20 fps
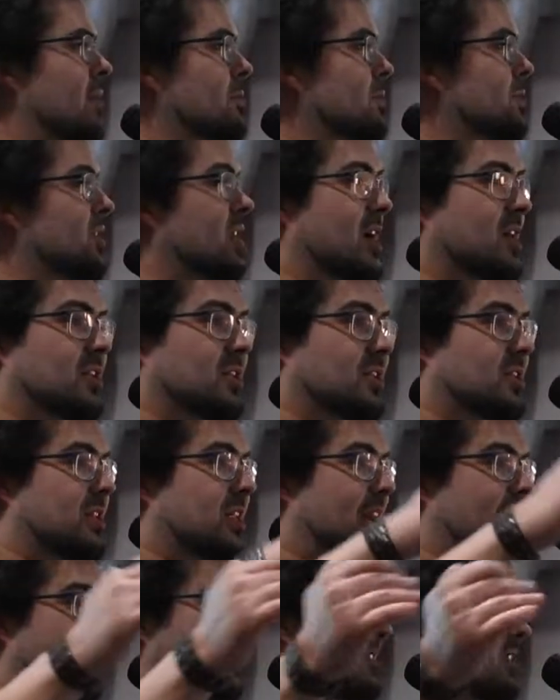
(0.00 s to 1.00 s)
So yeah,
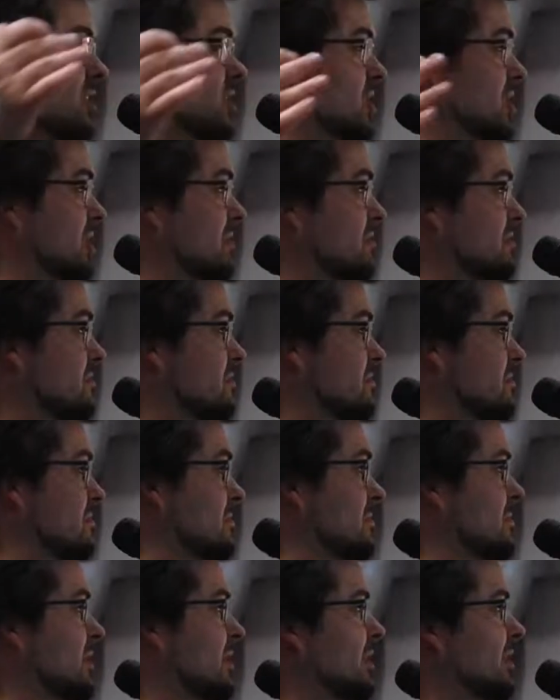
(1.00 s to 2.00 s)
just get in touch and
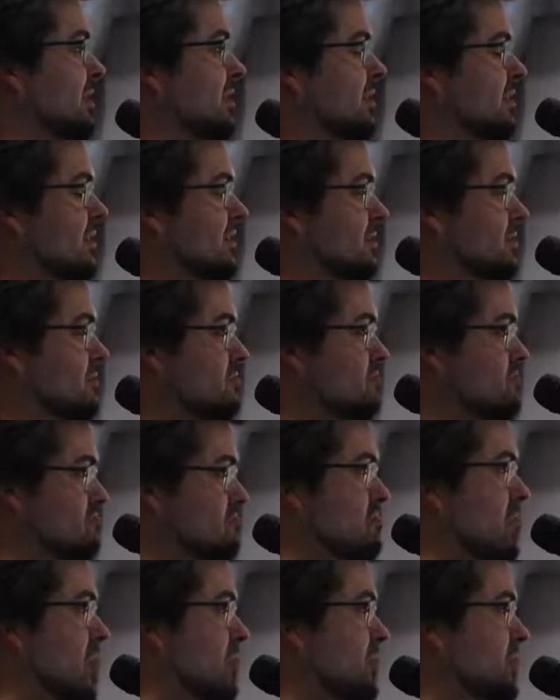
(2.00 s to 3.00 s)

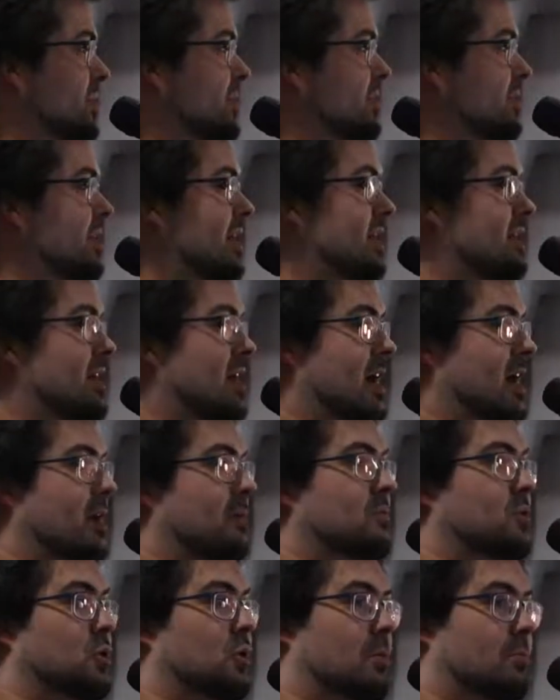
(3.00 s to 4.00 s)
I'll see you then. And
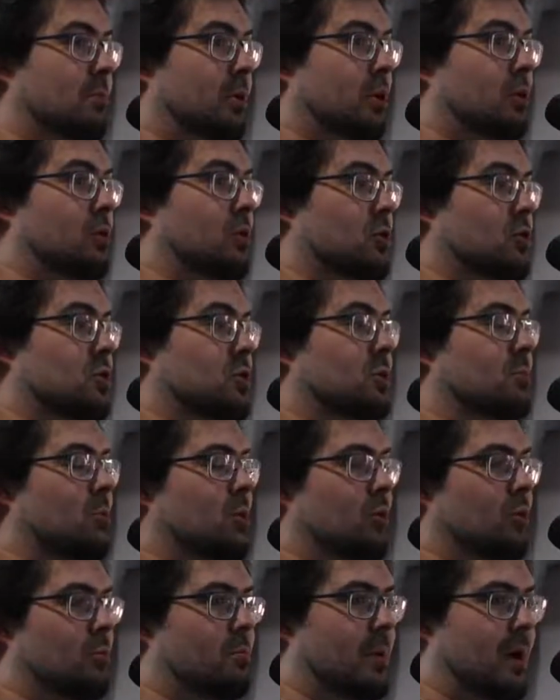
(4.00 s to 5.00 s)
I'm doing a book launch
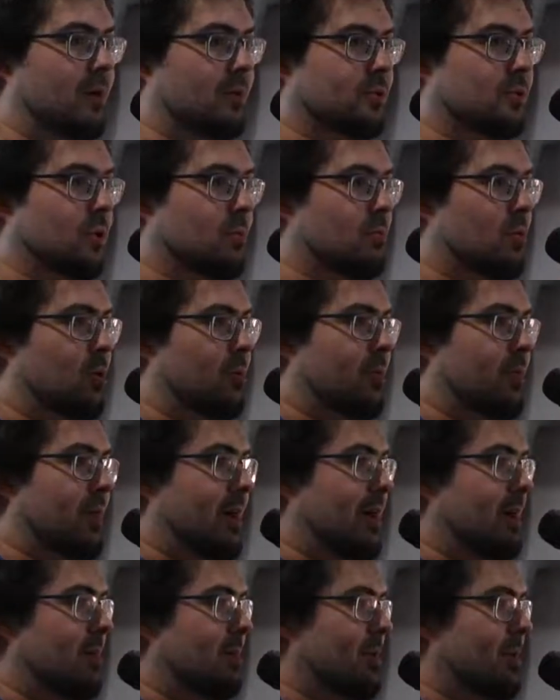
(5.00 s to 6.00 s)
tomorrow, but I'll talk more about
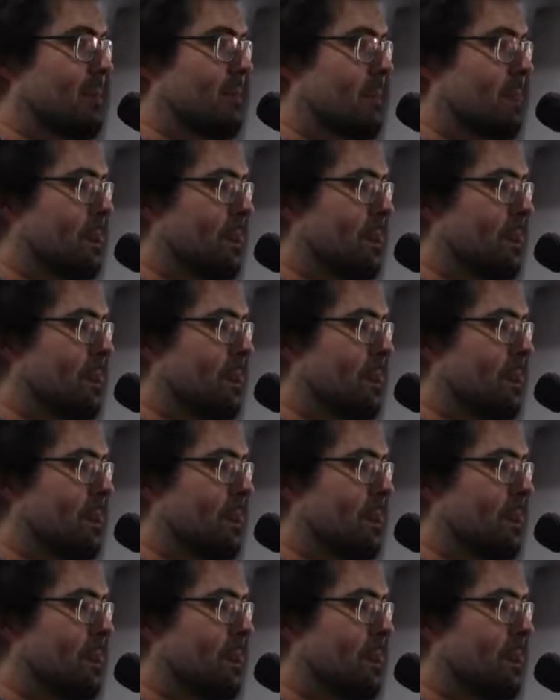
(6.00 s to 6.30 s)
that in a bit.